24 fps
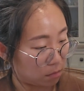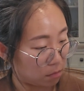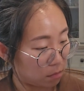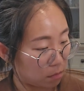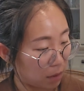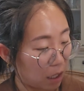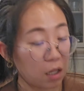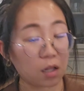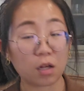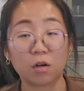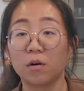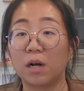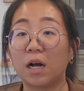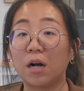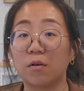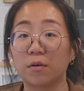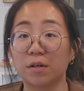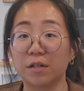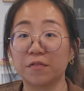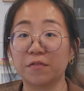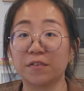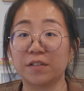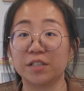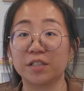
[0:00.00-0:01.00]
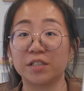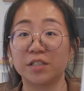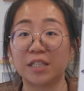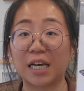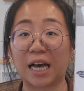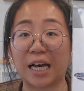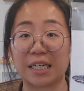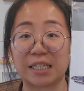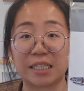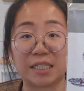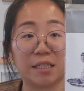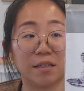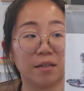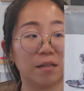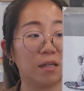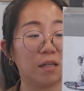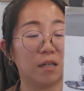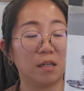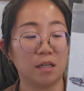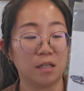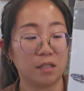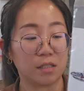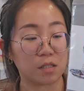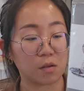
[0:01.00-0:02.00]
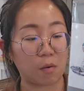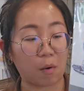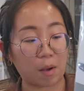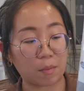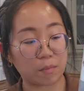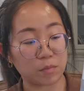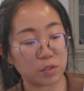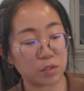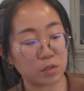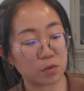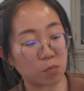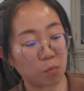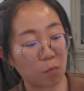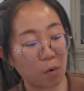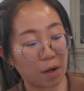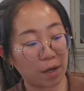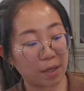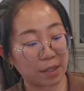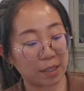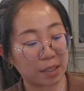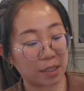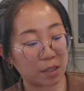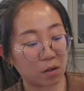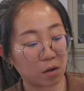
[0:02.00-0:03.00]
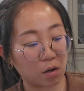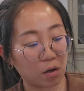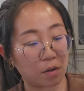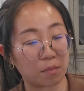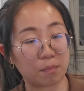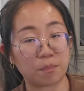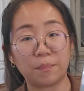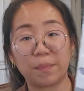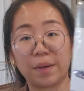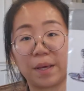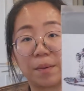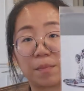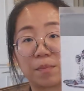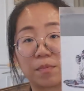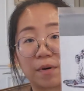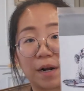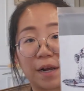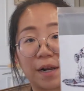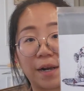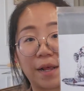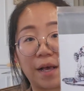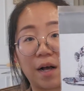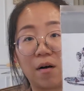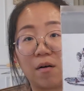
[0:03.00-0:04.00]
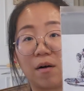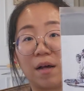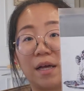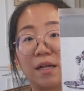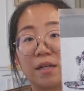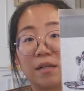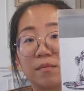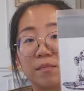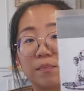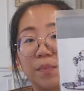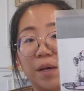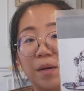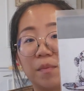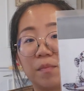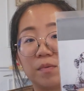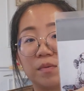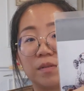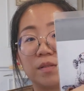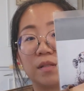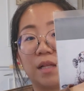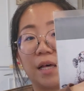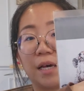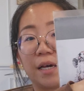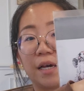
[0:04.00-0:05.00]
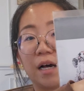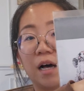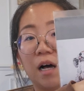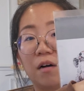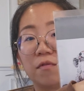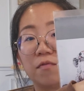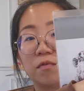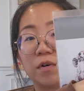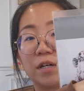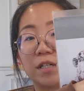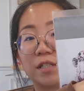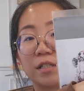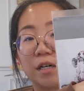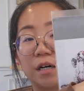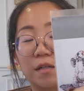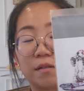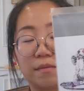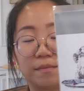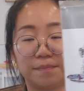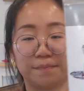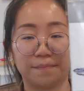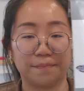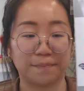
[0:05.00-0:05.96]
I already finished Taddy. So I'm just working on Pip right now, and Pip is like halfway done.